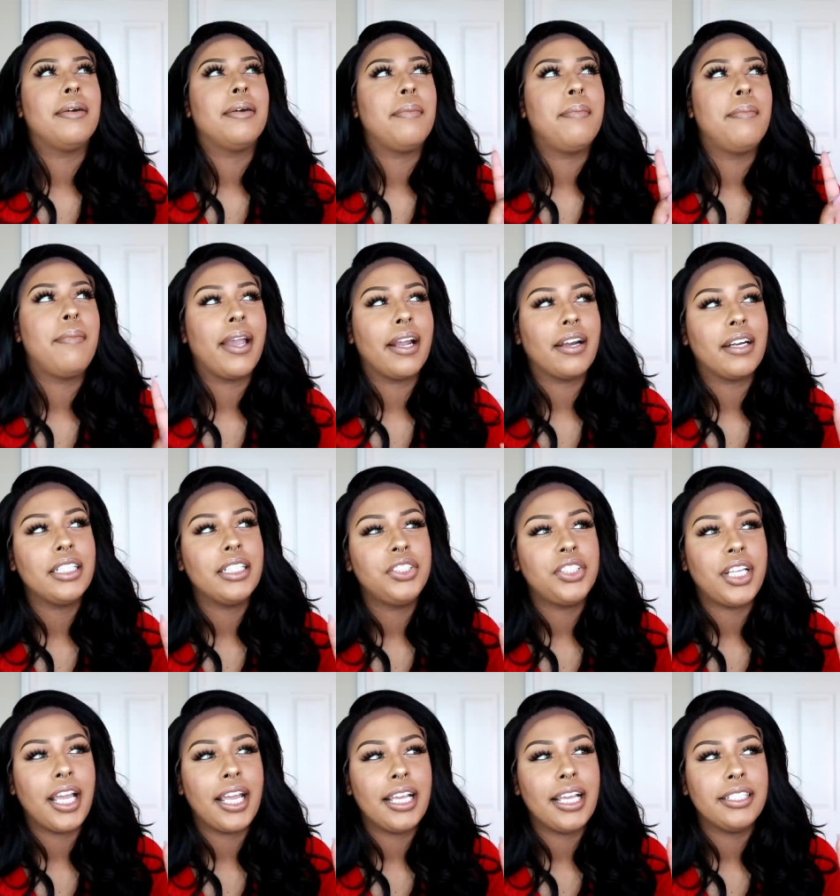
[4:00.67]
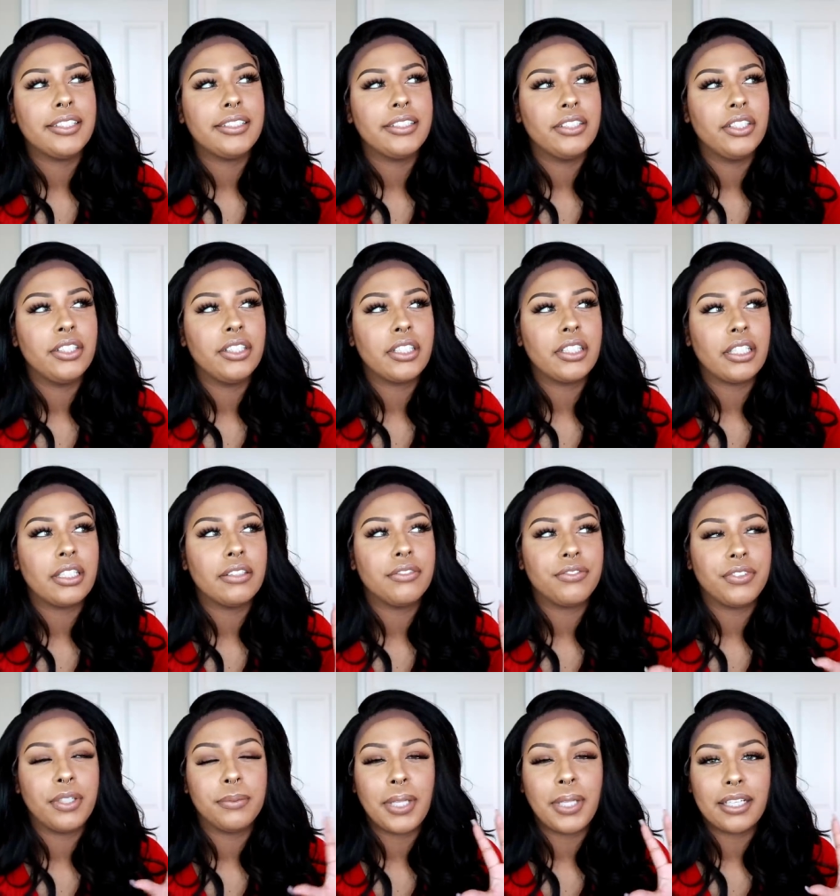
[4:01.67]
Mary J's look
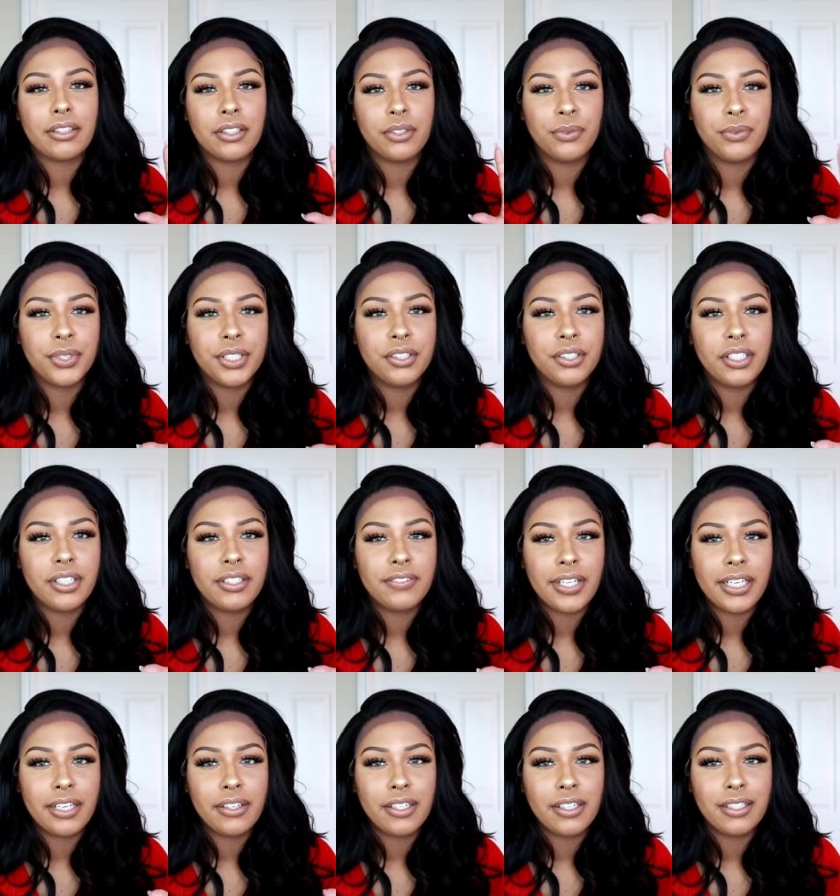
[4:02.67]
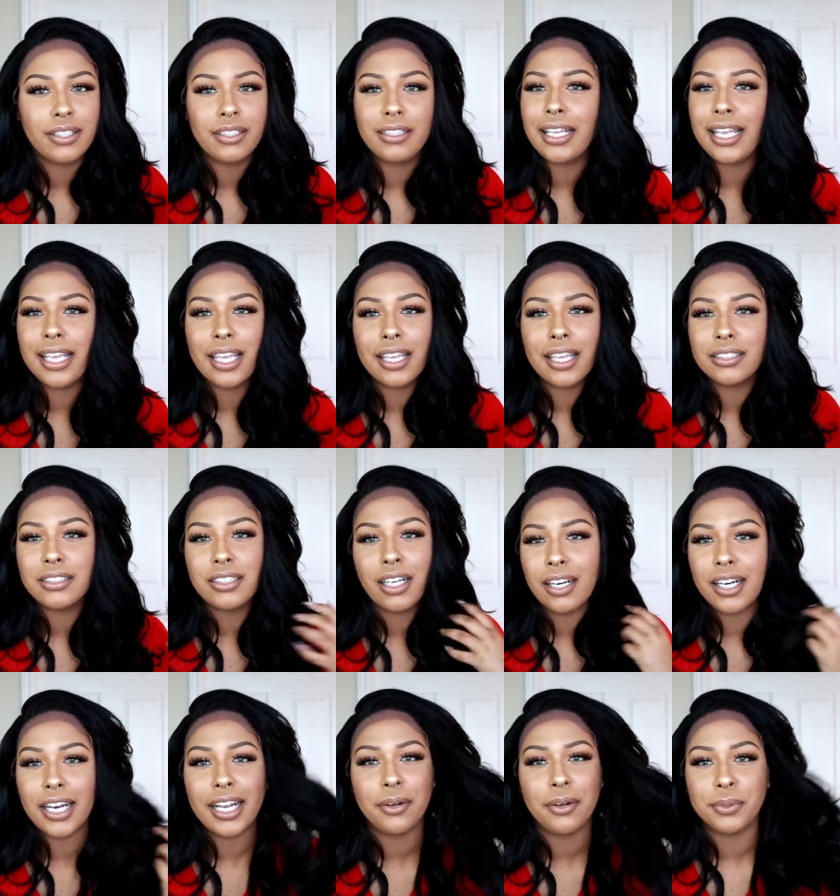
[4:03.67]
from like the Real Love era, and
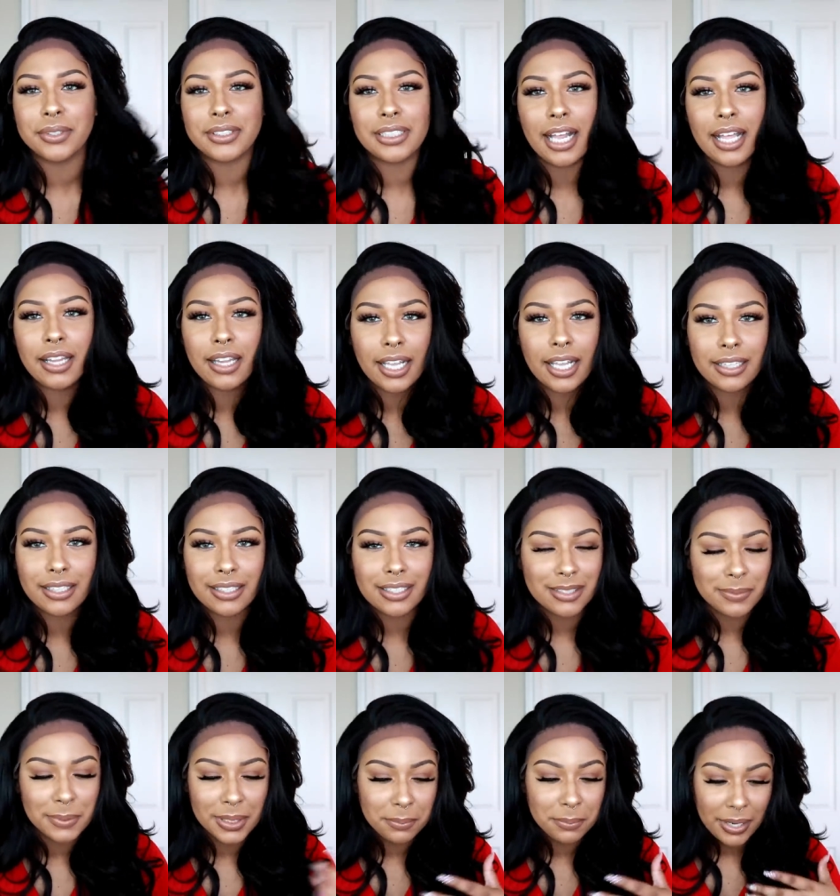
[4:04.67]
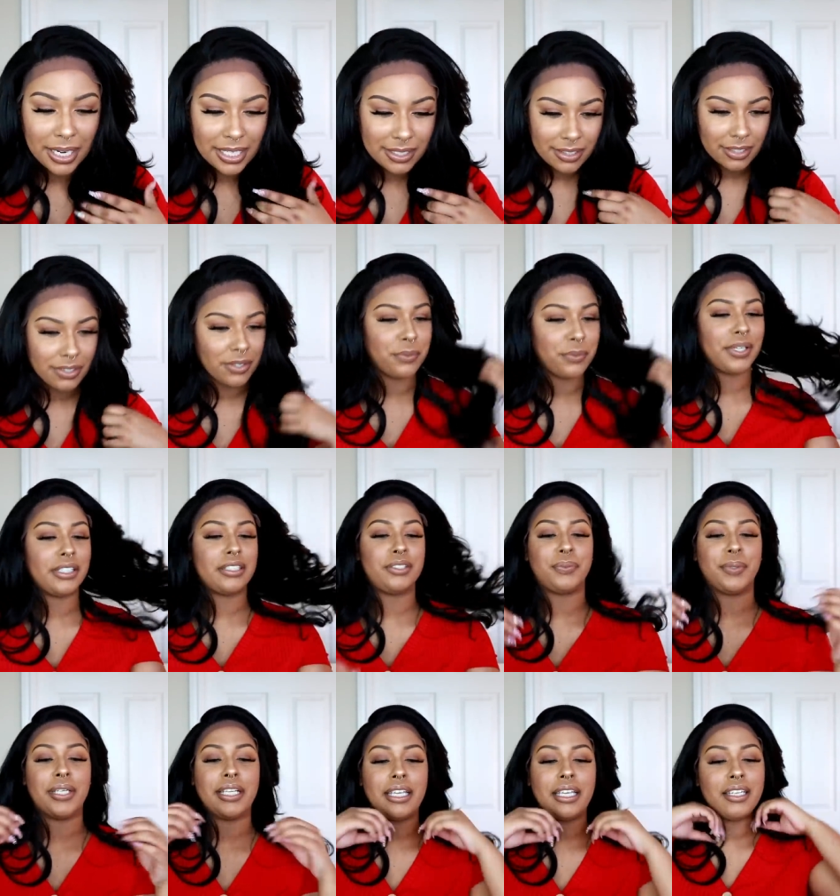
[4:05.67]
her hair was not like this, but I'm probably still gonna wear
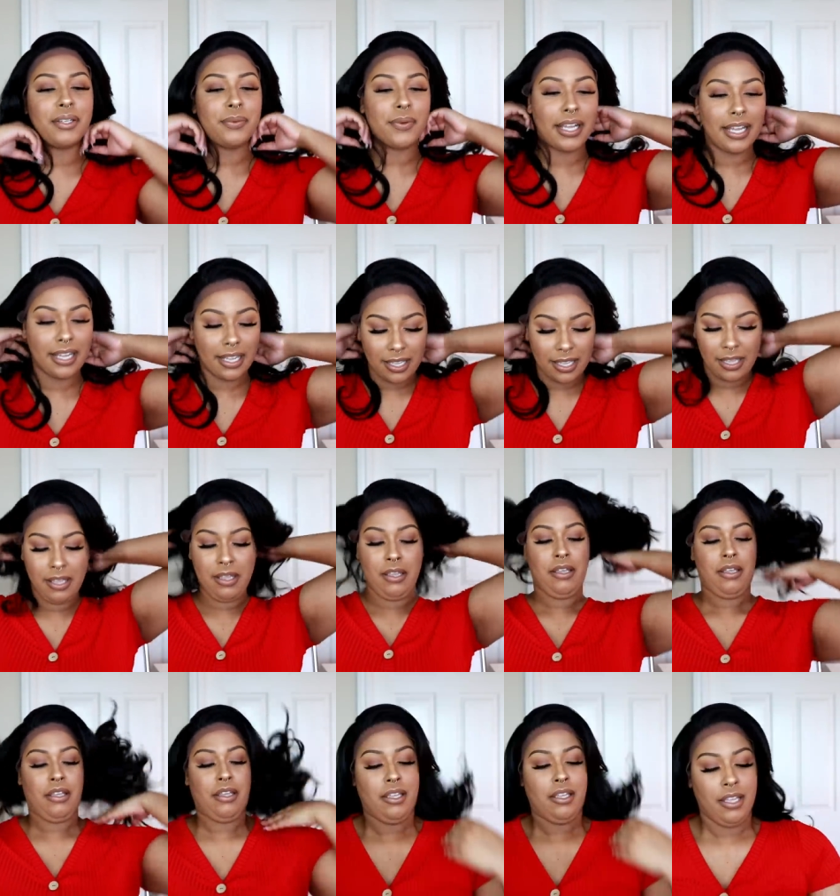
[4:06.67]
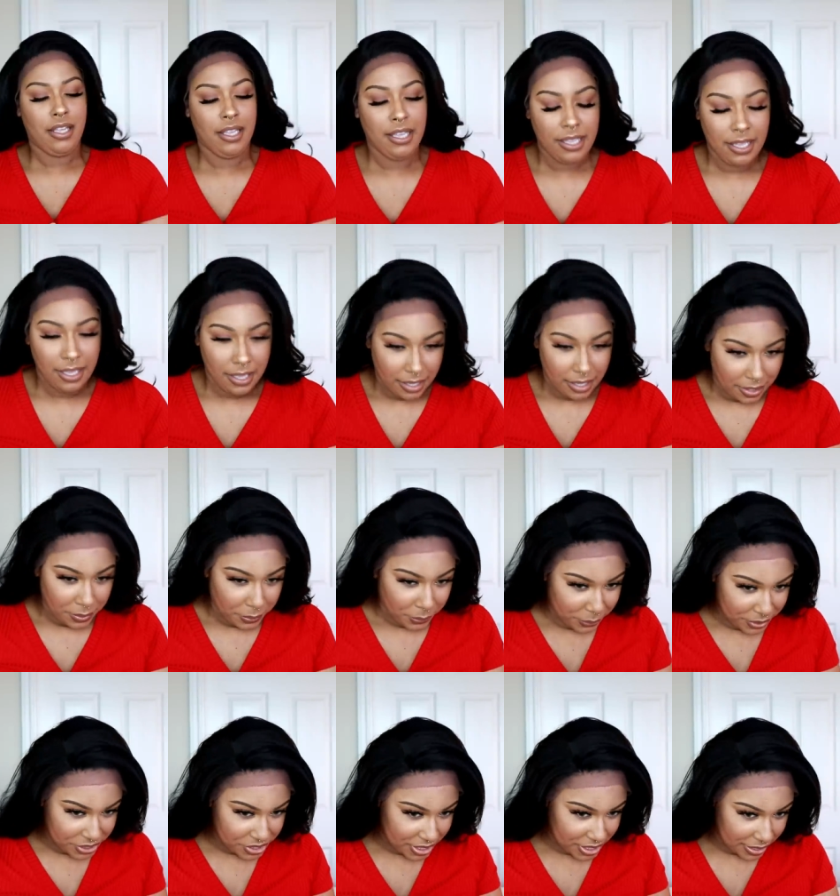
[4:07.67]
this wig anyway.
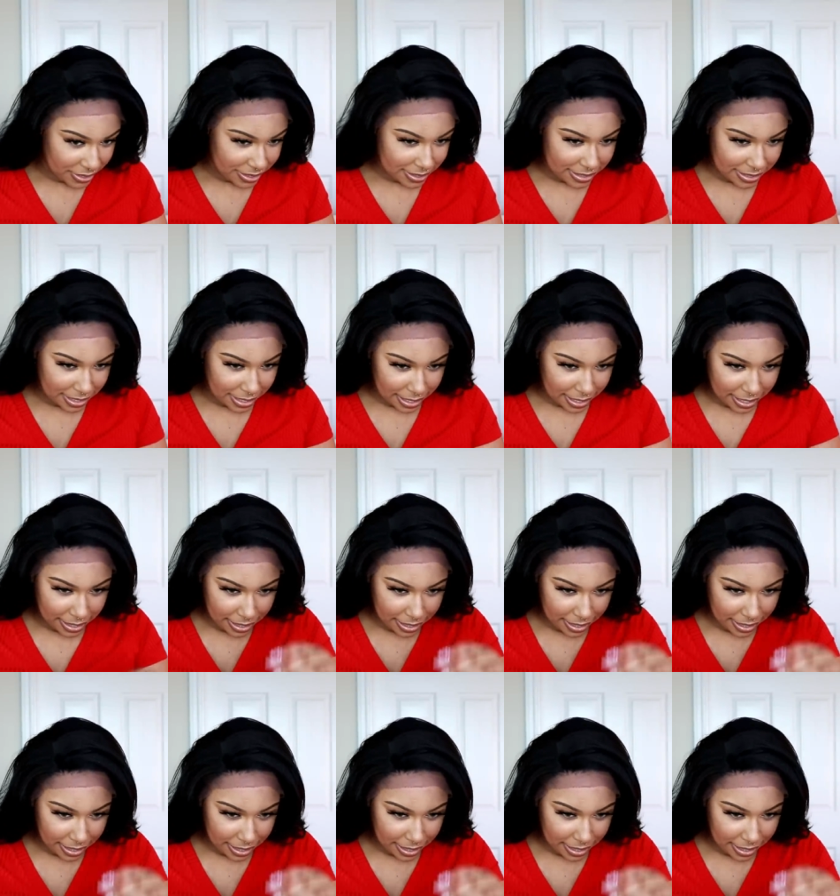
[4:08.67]
We shall see.